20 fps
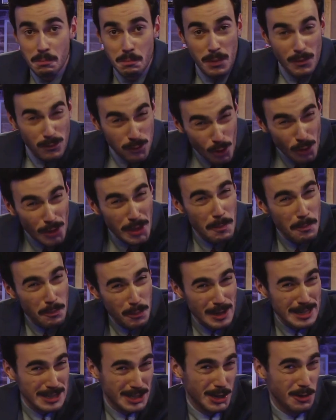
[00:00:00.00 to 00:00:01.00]
Before the
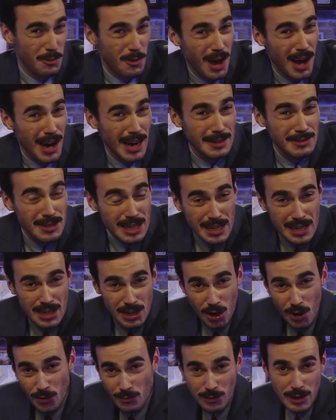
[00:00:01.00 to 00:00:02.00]
Brits arrived,
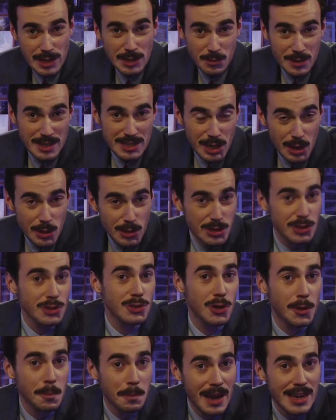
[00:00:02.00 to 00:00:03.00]
conflict resolution
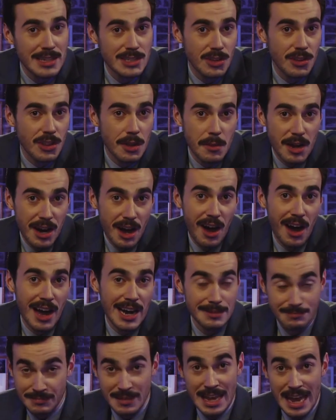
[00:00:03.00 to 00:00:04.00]
took place on the
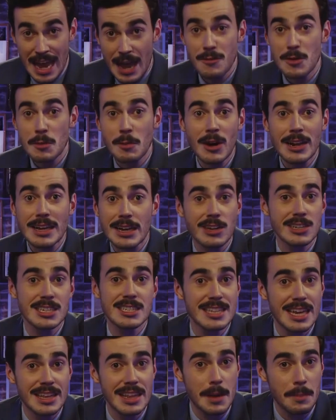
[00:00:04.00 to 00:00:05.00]
Marae. Everybody got to
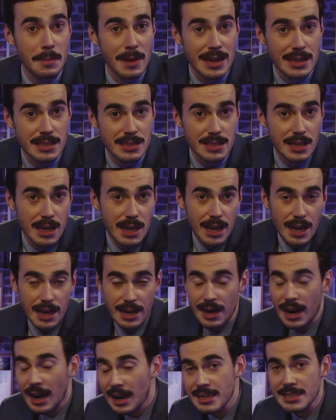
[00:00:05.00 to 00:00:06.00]
say their piece,
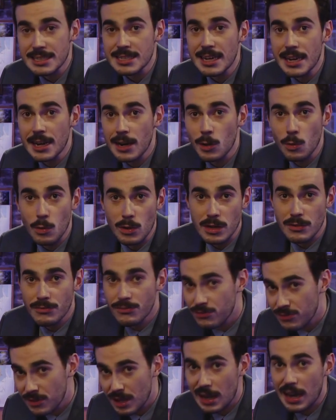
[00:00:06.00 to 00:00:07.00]
and Rangatira would
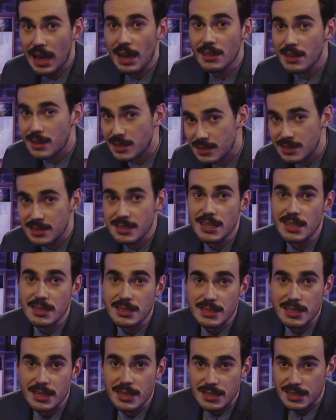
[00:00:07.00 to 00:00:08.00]
feel out the
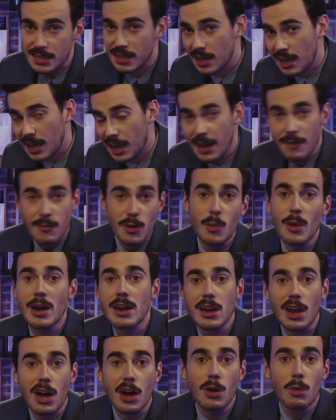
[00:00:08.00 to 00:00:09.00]
consensus and let
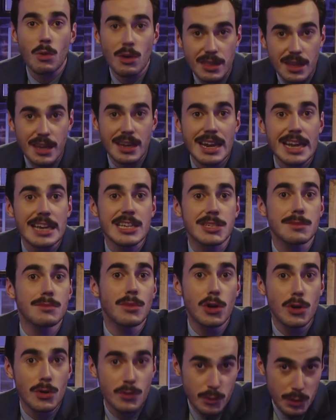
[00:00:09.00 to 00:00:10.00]
everyone know what the next
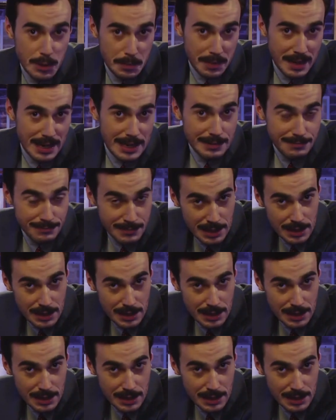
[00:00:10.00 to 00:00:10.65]
move would be.